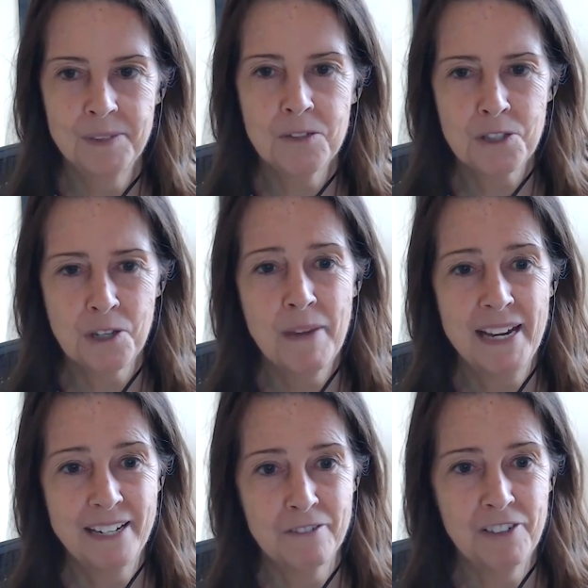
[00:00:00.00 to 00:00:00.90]
also
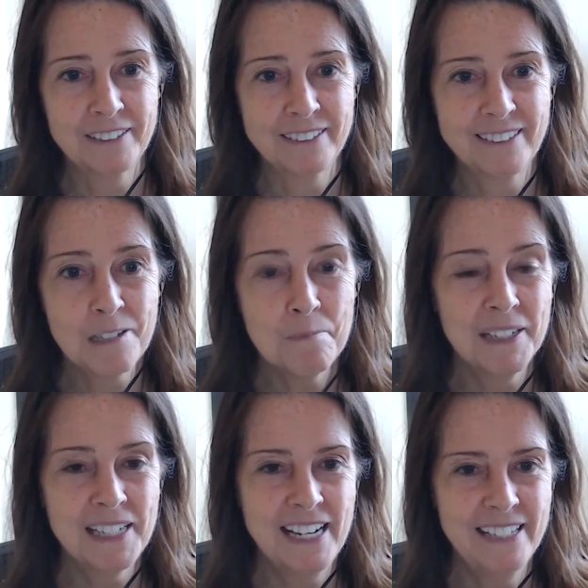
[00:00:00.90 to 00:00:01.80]
make it fun, because
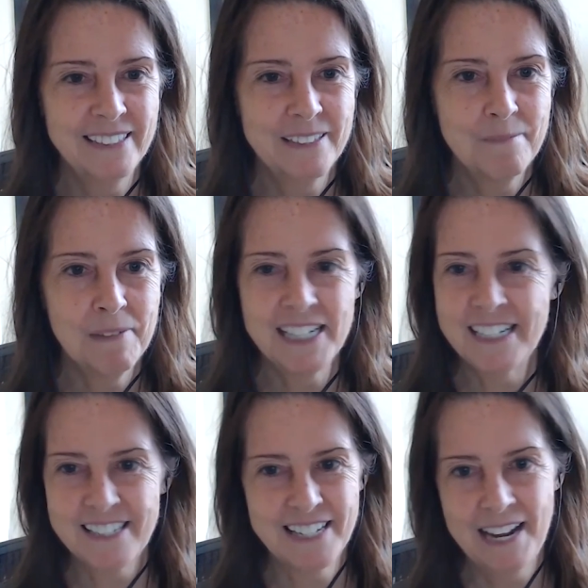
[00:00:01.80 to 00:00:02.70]
money
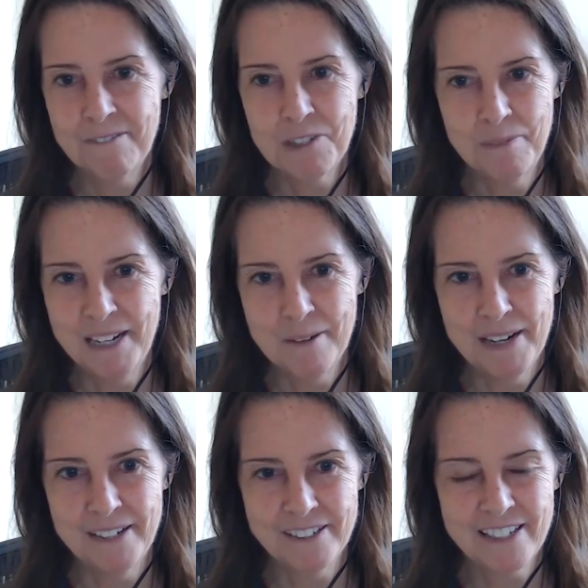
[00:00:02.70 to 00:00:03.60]
doesn't have to be
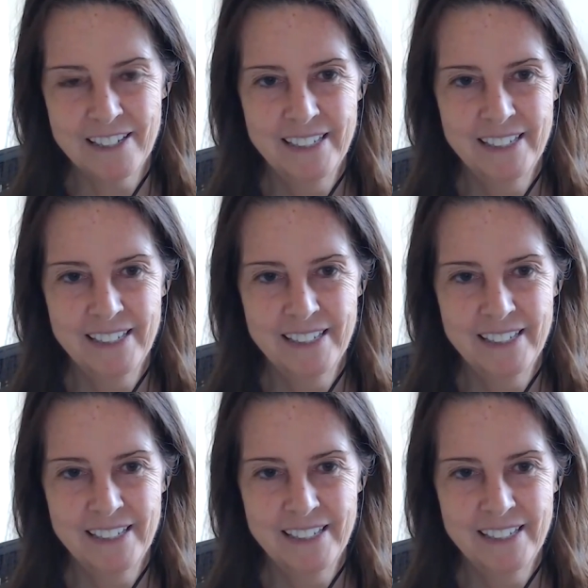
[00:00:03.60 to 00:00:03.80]
about